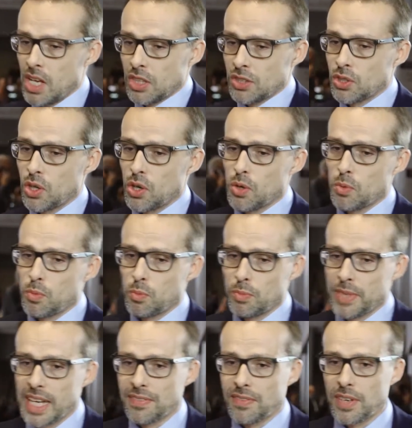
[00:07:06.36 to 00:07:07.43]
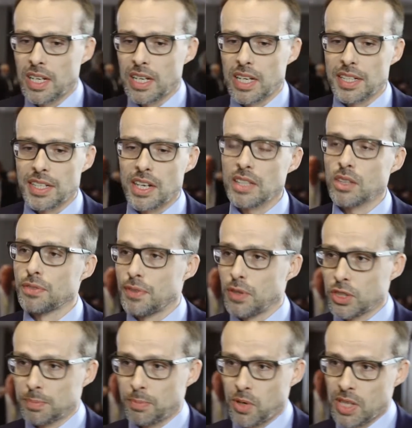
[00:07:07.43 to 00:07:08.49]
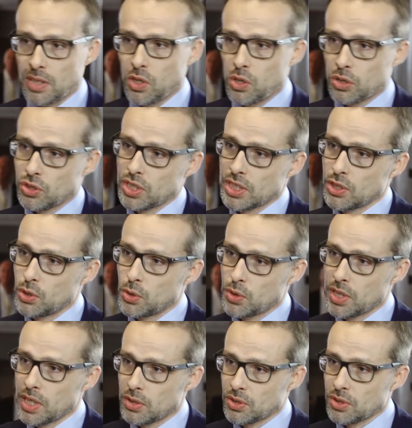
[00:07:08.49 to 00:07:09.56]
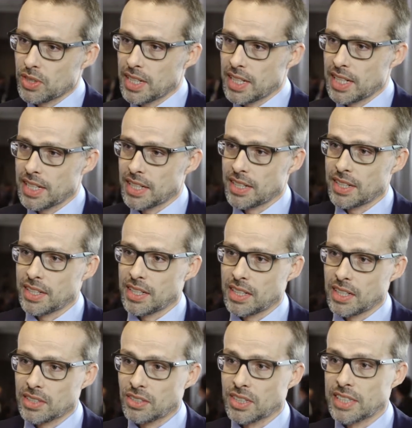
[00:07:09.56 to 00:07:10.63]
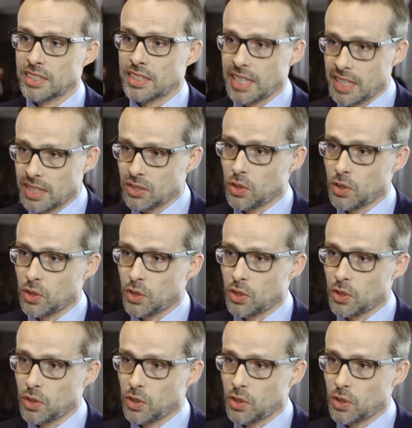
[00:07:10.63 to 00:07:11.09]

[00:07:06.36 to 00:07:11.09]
So we have done the first product launch in 2016.